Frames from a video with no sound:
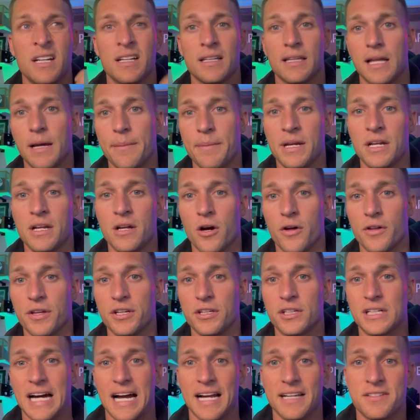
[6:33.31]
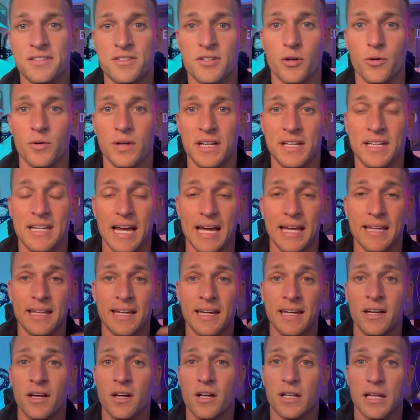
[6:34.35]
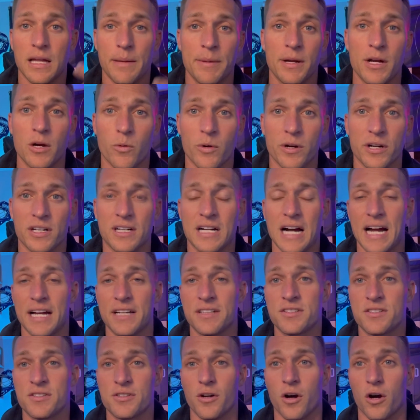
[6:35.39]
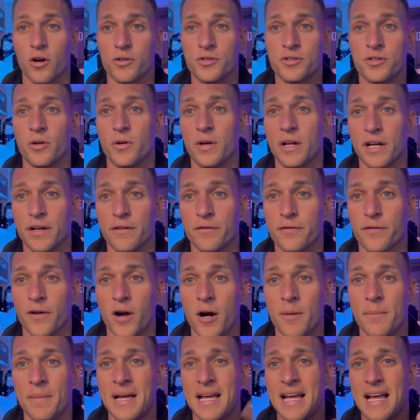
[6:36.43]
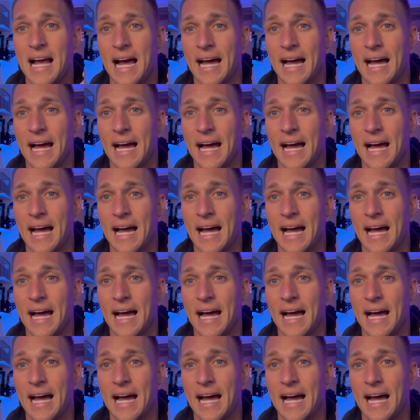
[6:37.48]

Let me know that you guys tune in daily. Let me know where you guys are tuning in from.